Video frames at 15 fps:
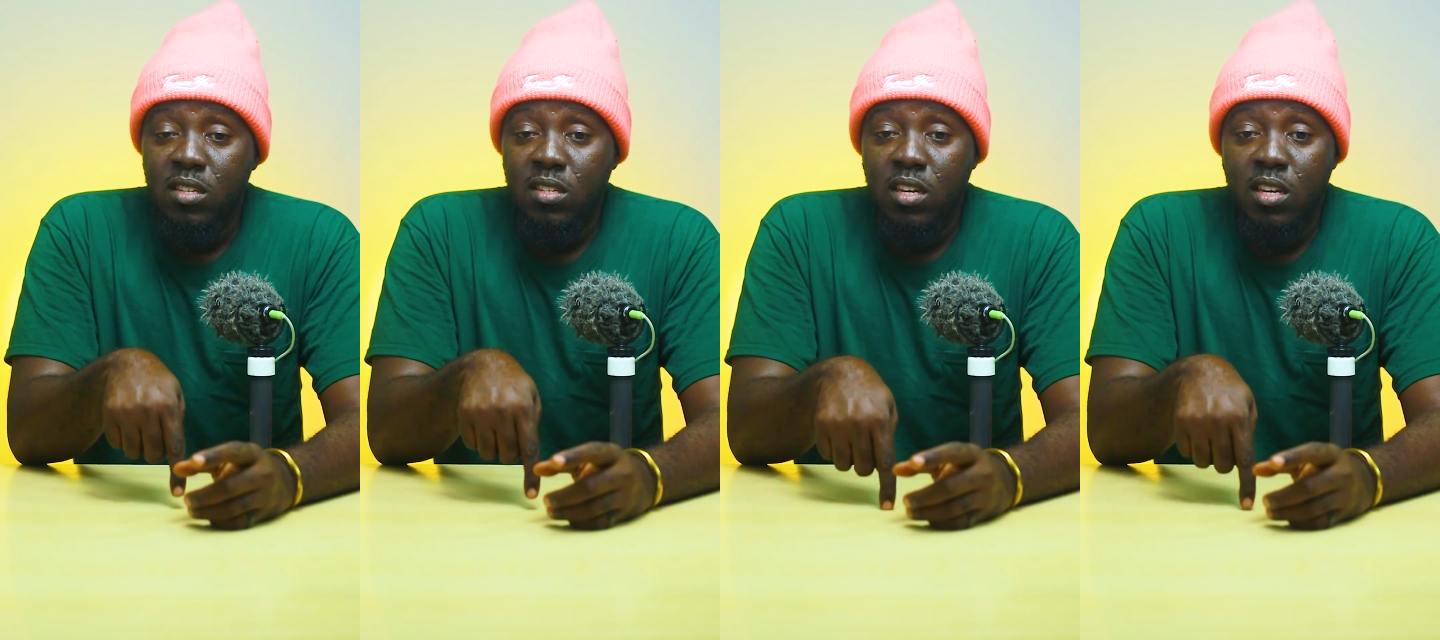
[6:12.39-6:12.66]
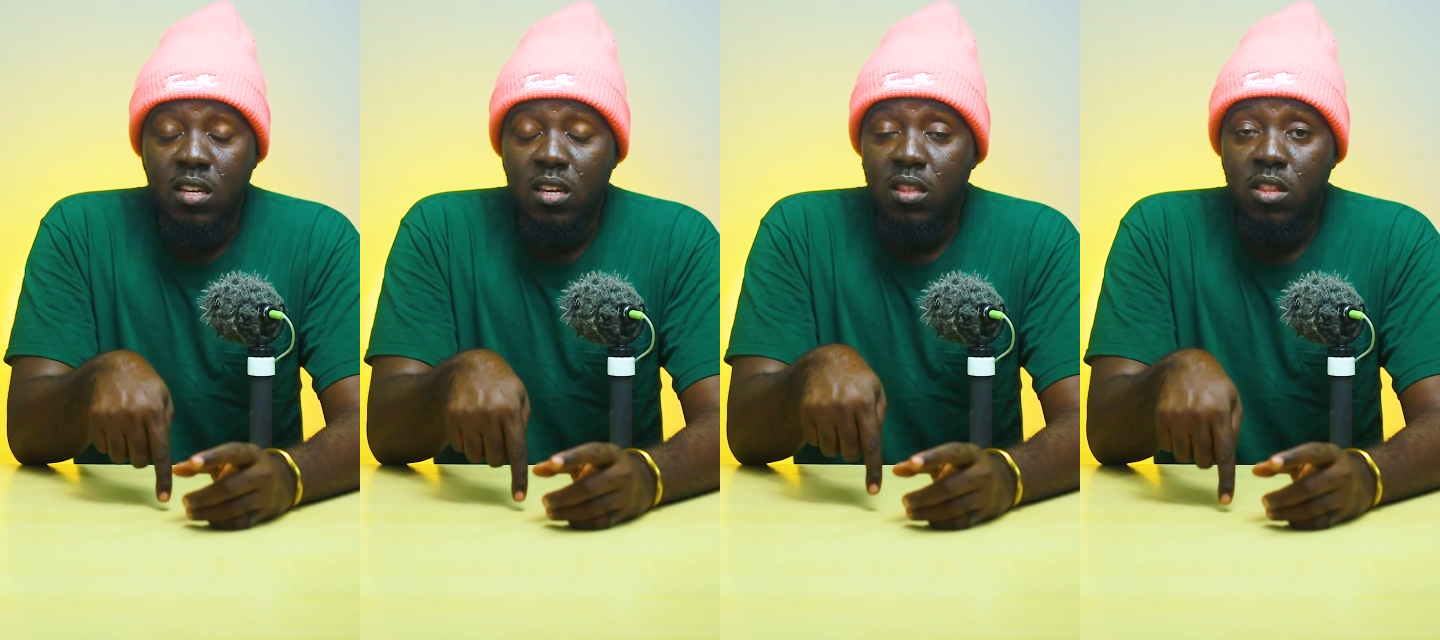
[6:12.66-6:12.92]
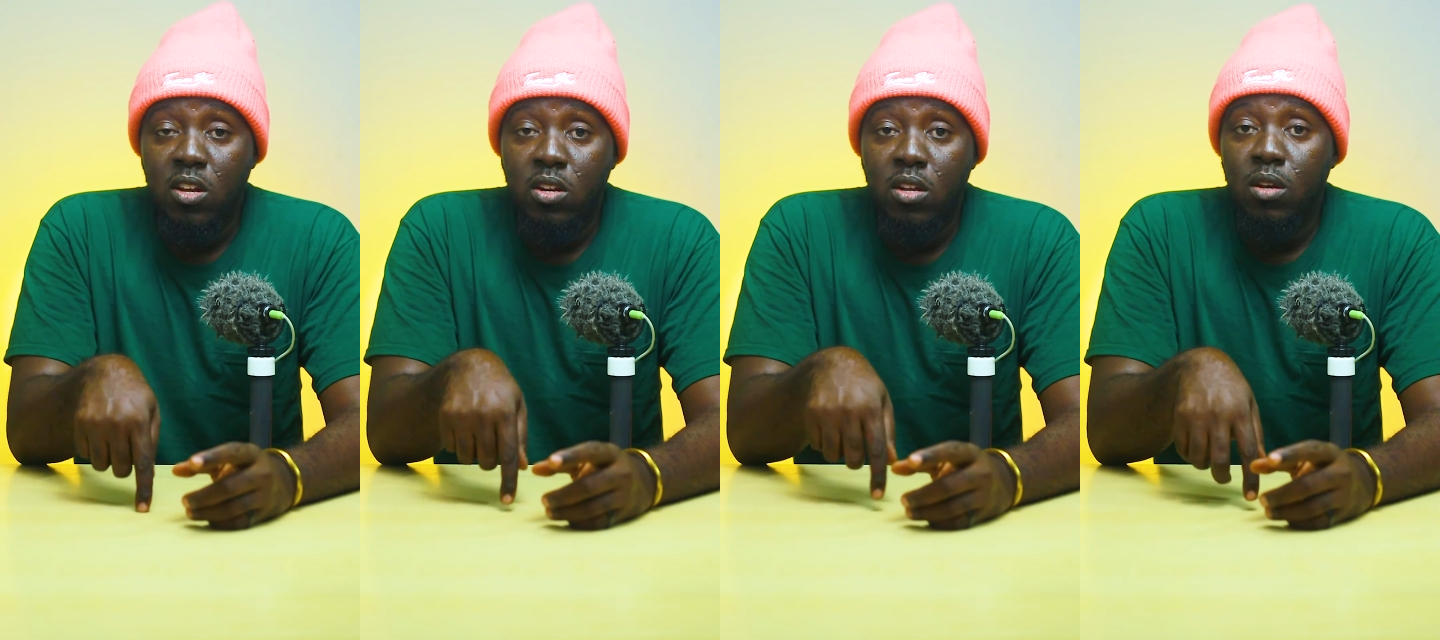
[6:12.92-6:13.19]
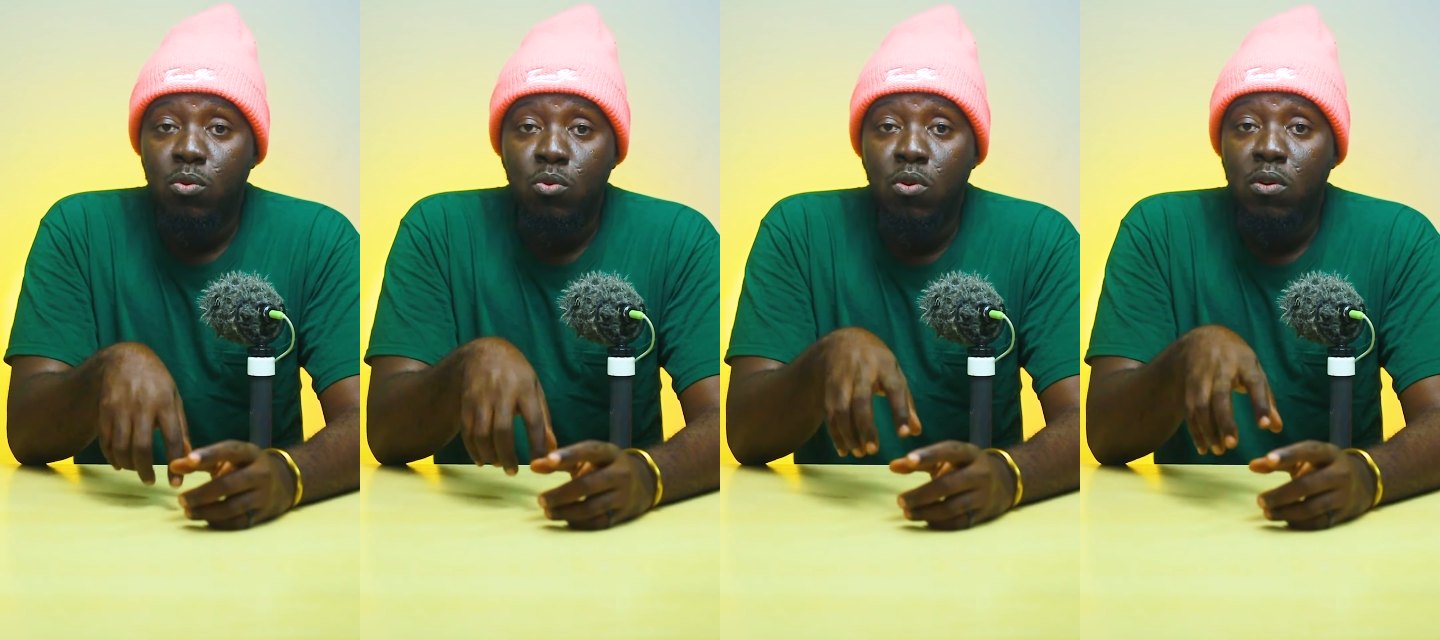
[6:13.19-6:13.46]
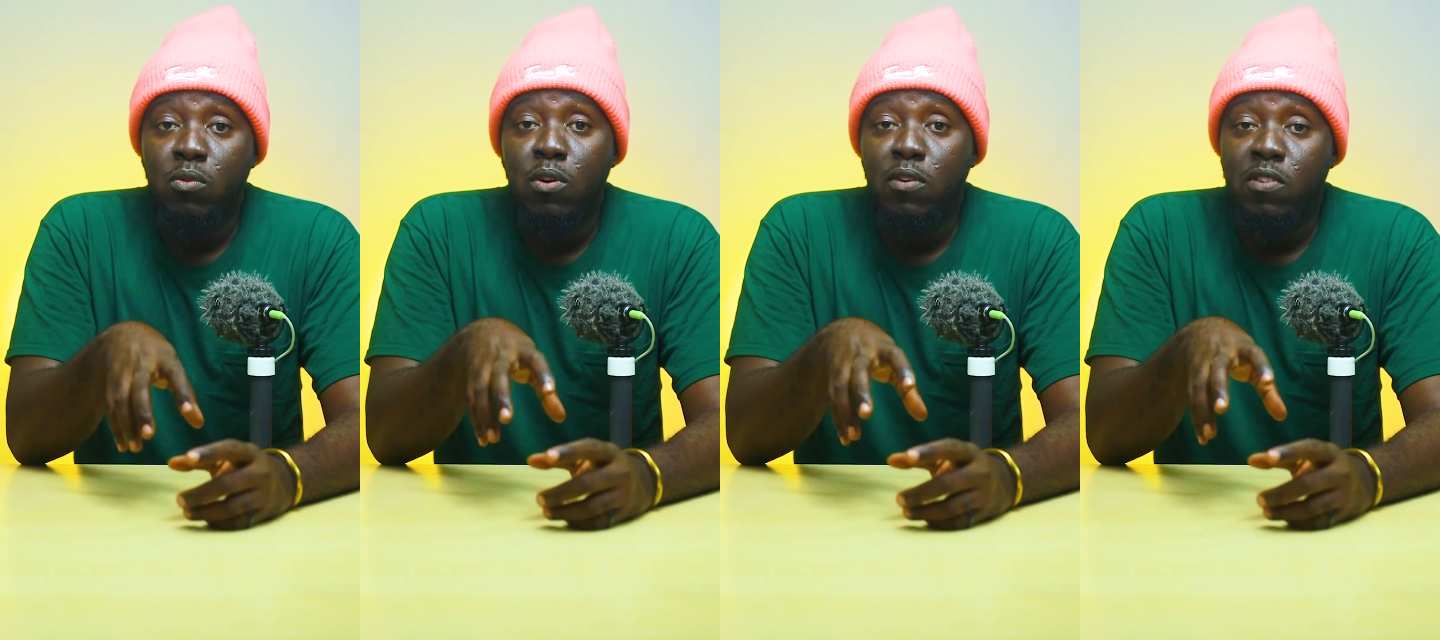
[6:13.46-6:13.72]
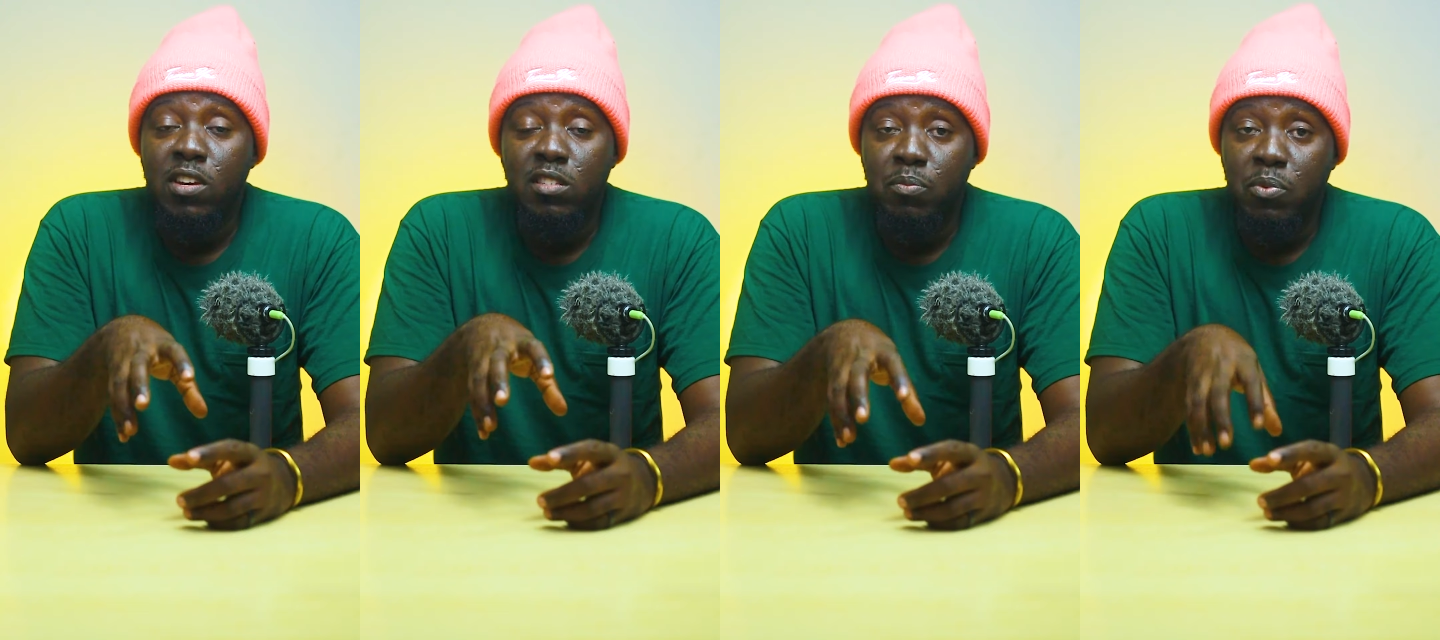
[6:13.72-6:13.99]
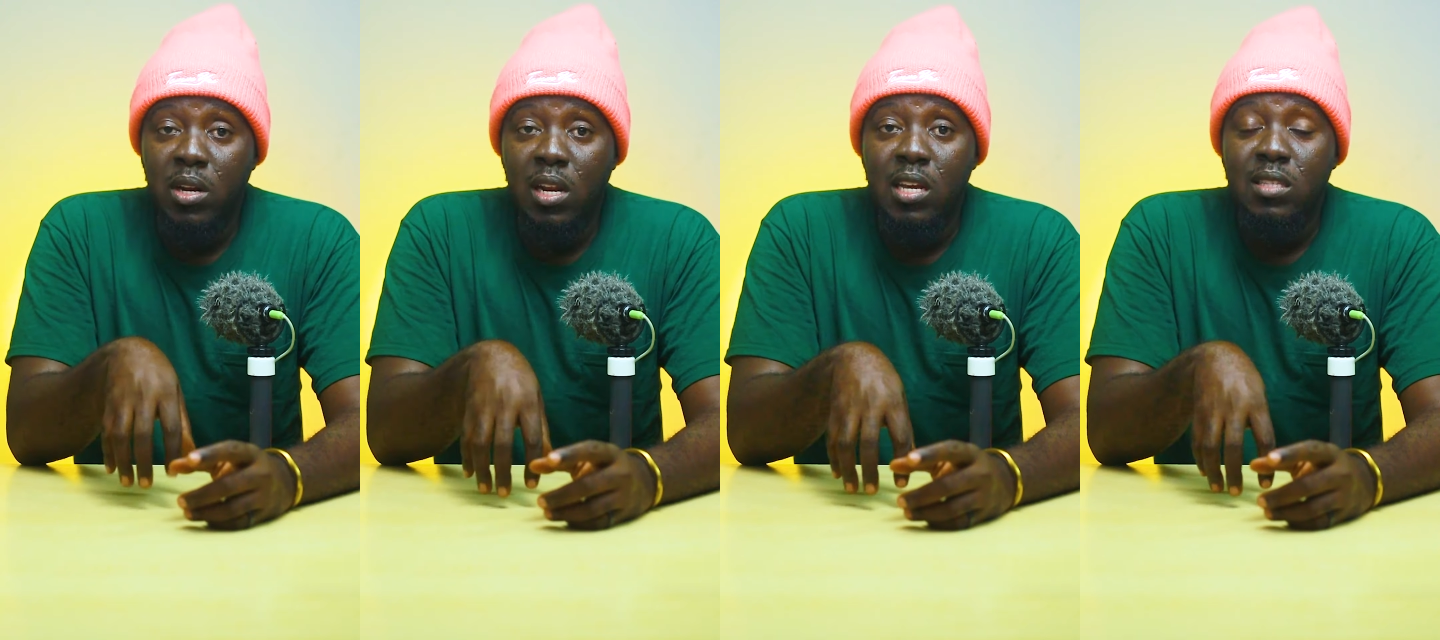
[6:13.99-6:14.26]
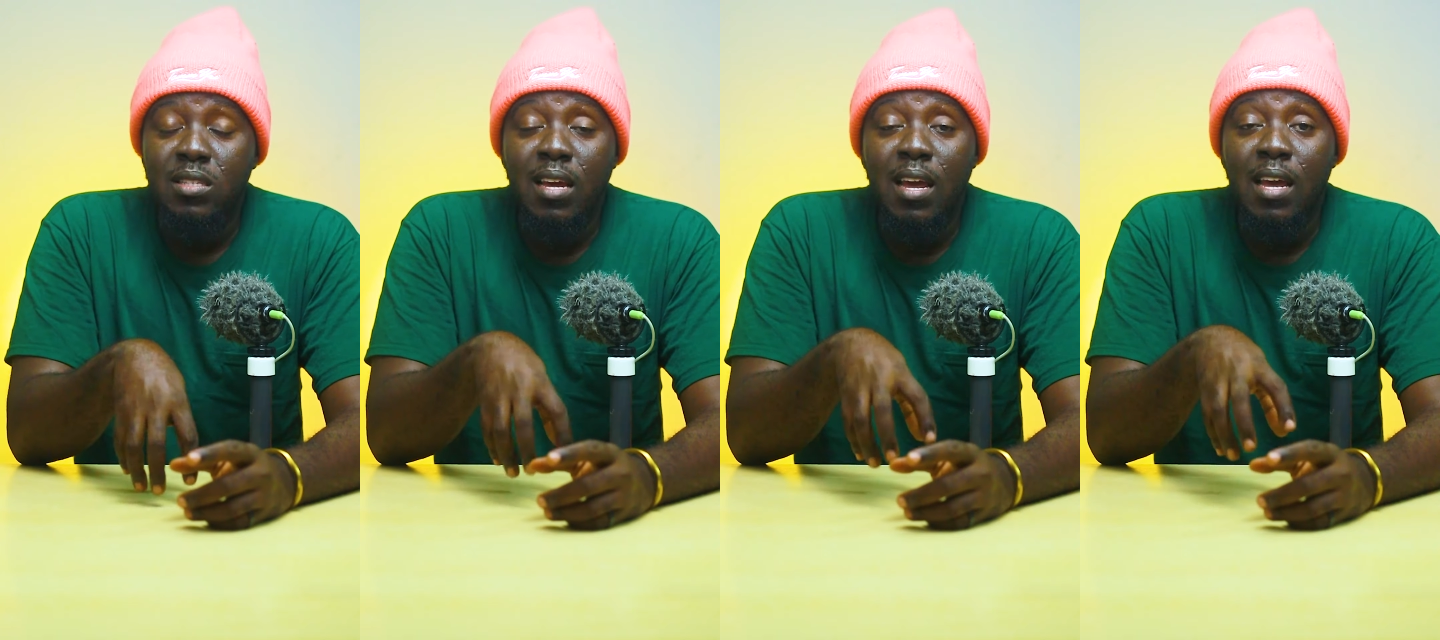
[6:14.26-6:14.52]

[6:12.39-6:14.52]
second year, third year, whoever is brilliant,